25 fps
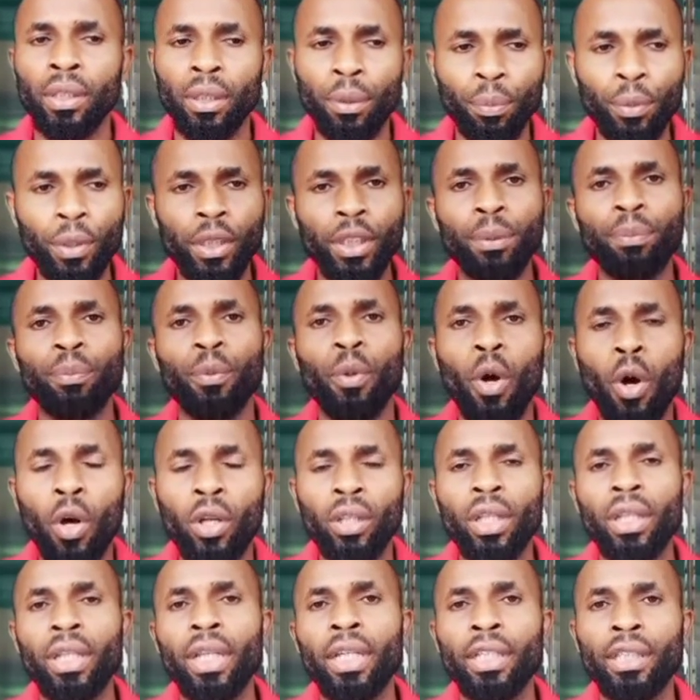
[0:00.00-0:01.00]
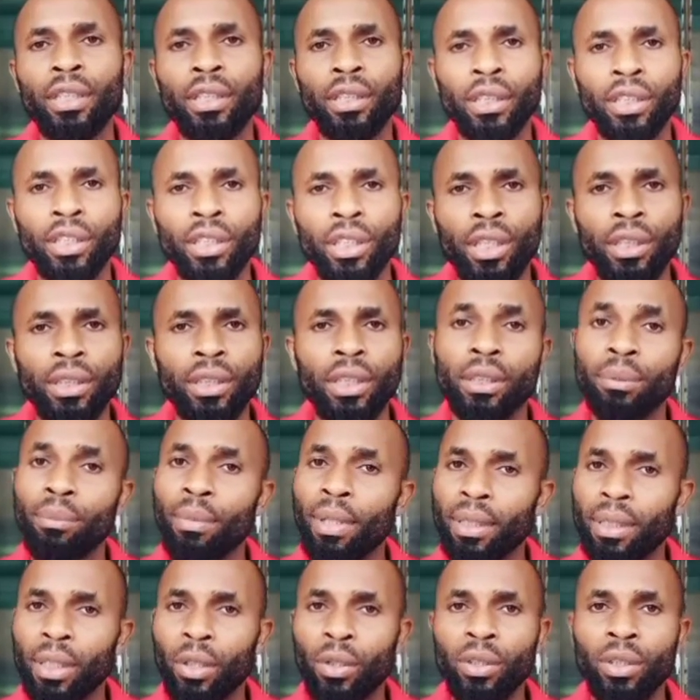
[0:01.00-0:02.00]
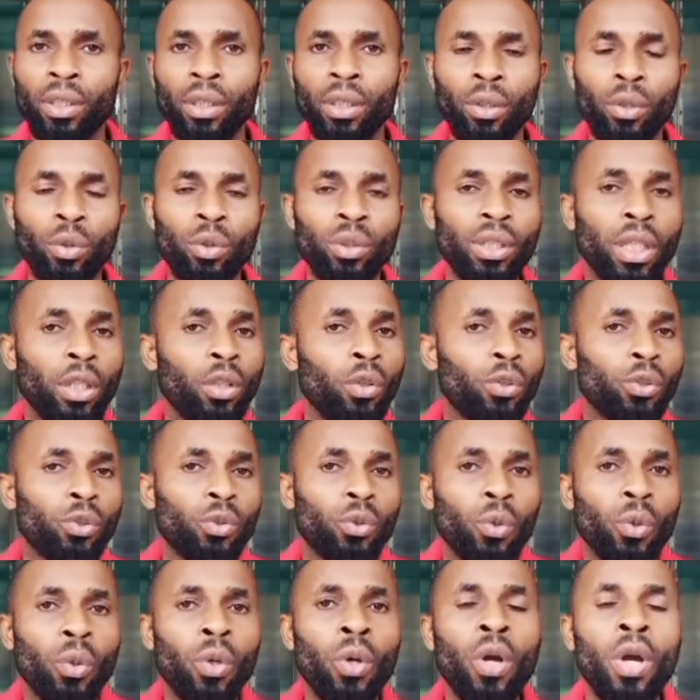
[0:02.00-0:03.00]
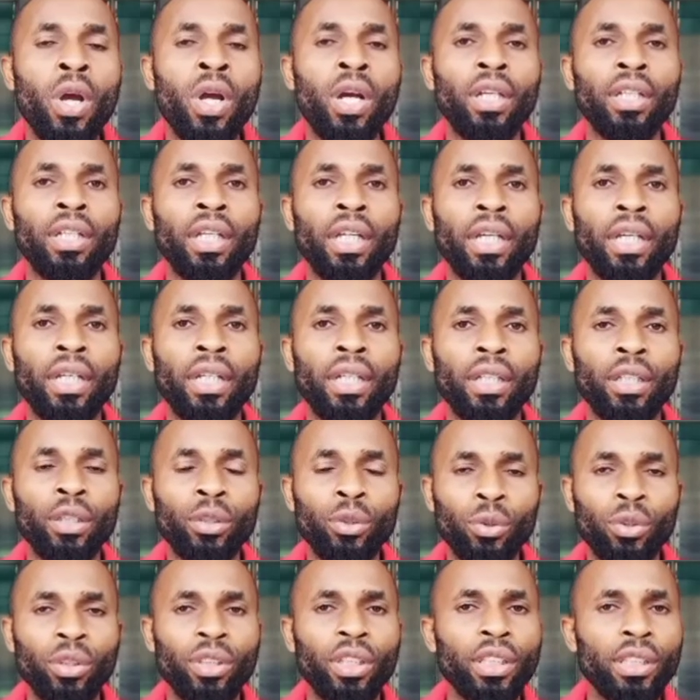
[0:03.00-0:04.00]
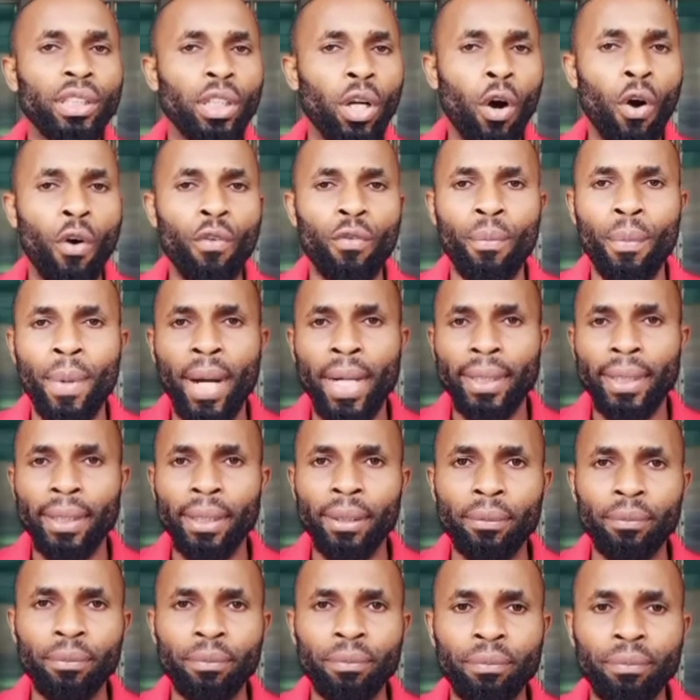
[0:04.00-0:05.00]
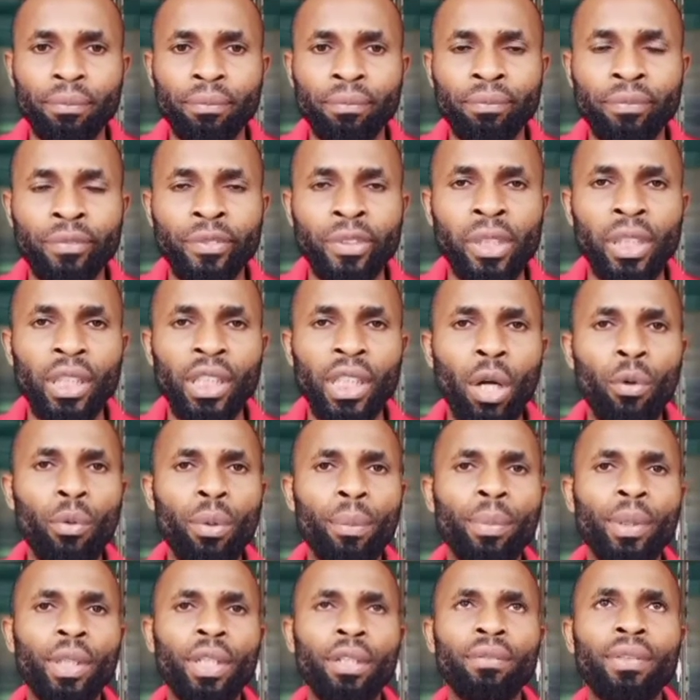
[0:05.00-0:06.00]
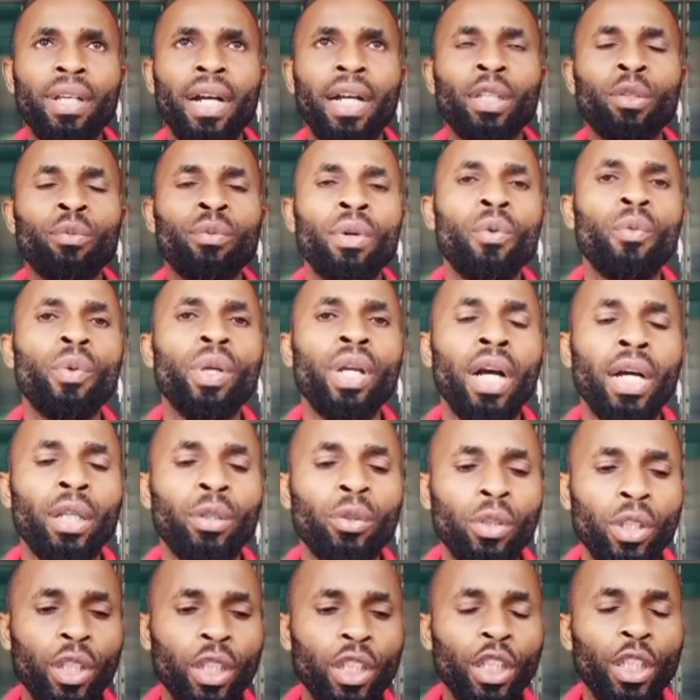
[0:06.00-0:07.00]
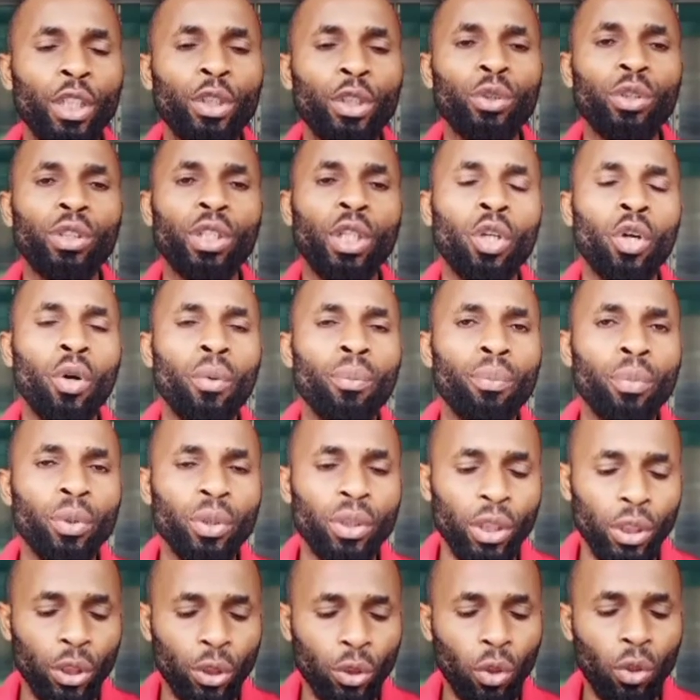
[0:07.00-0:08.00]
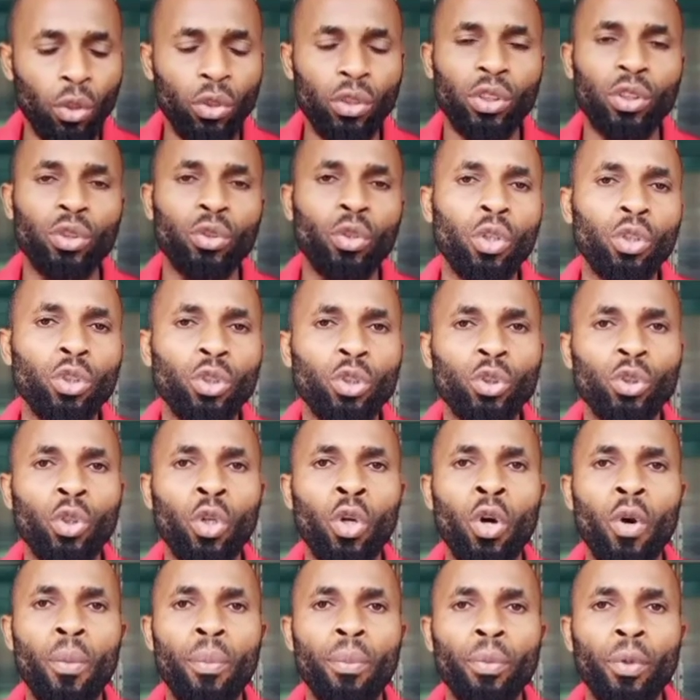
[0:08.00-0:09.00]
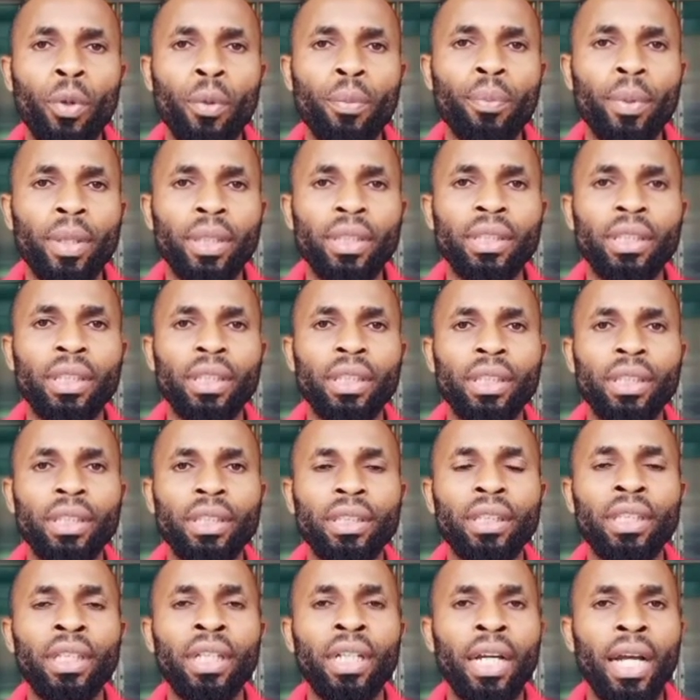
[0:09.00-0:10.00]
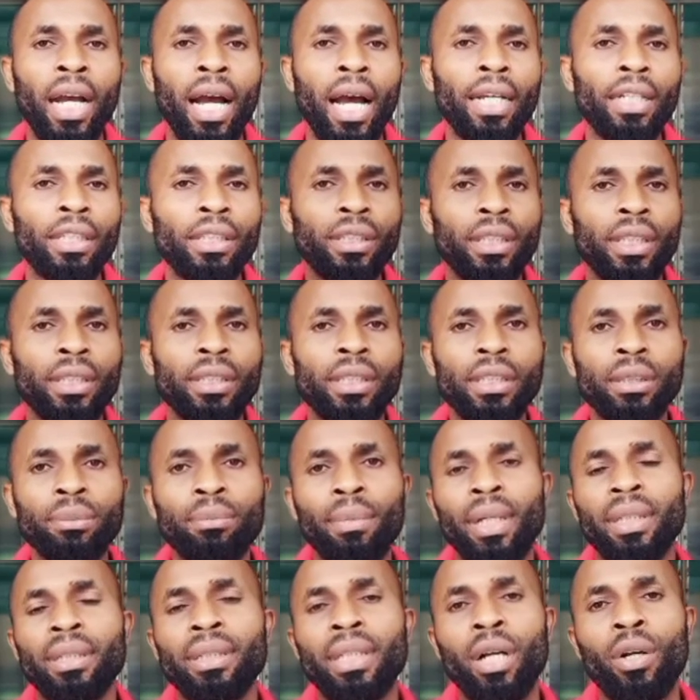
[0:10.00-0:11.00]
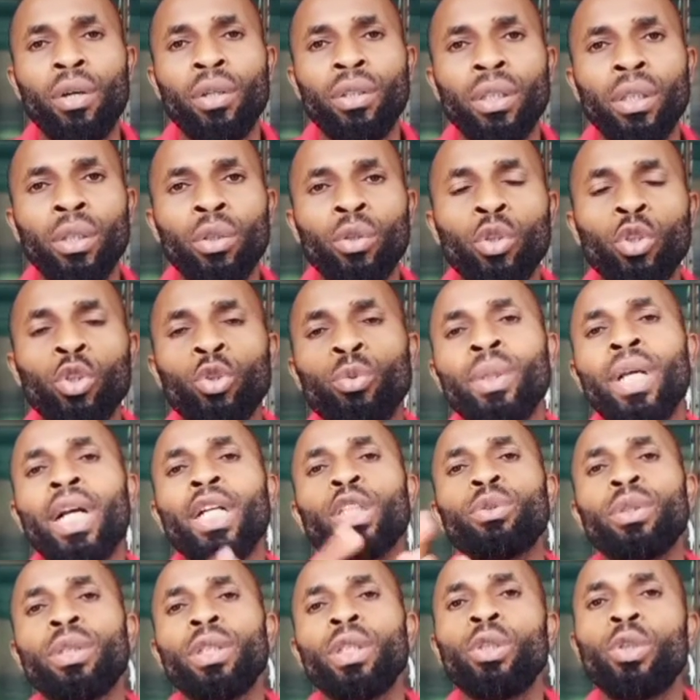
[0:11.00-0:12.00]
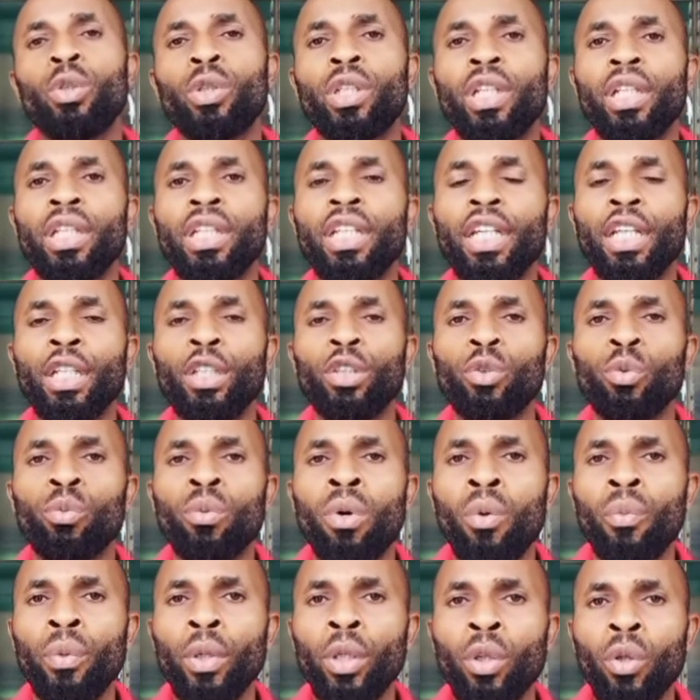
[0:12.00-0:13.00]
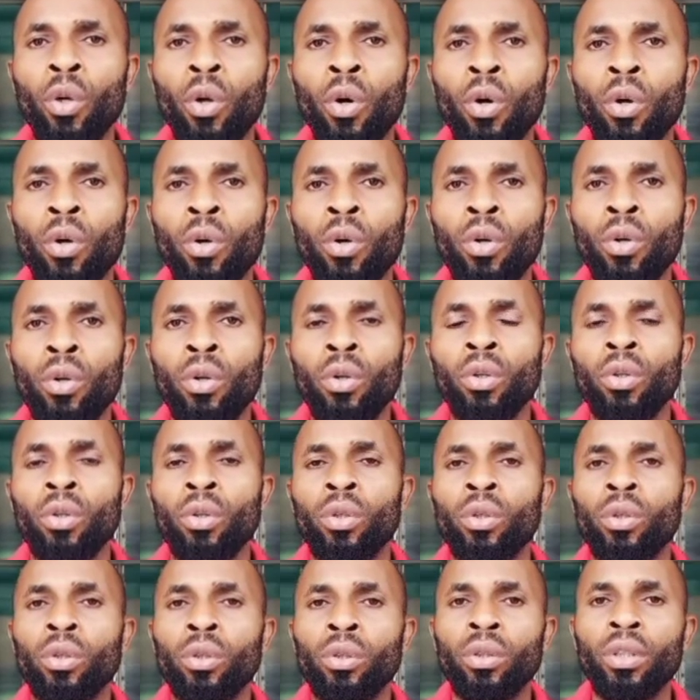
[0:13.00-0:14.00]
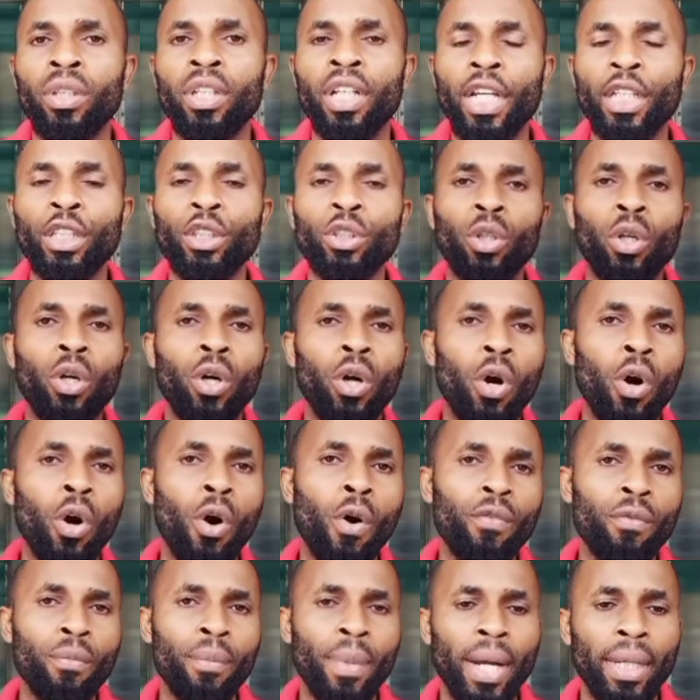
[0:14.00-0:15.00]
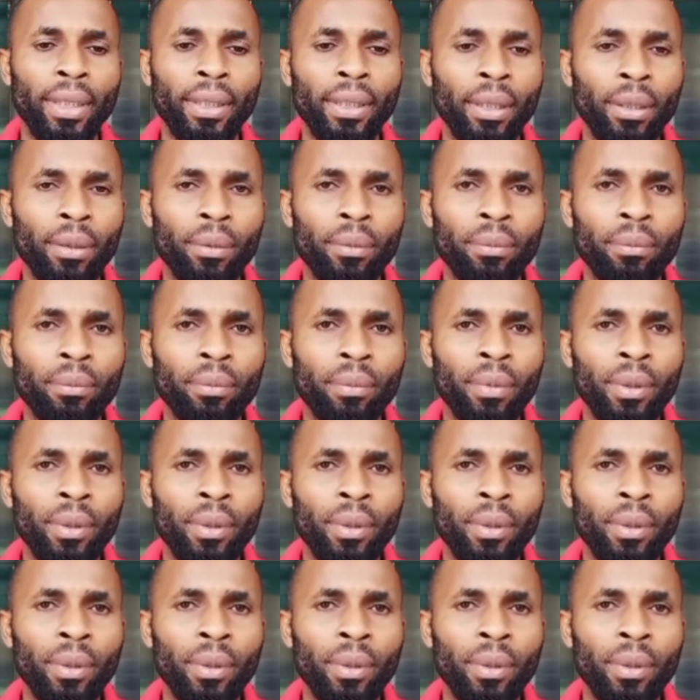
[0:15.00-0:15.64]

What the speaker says: the principle underlying the changes matter undergoes, and also the uses of matter. Here we believe that when we are looking into the composition, structure, properties, and the changes matter undergoes, we are actually looking into what we call nature of matter.